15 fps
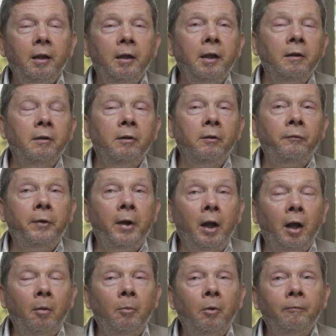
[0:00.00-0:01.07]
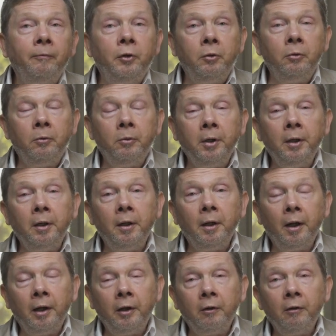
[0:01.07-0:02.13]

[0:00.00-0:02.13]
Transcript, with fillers: in the realm of doing and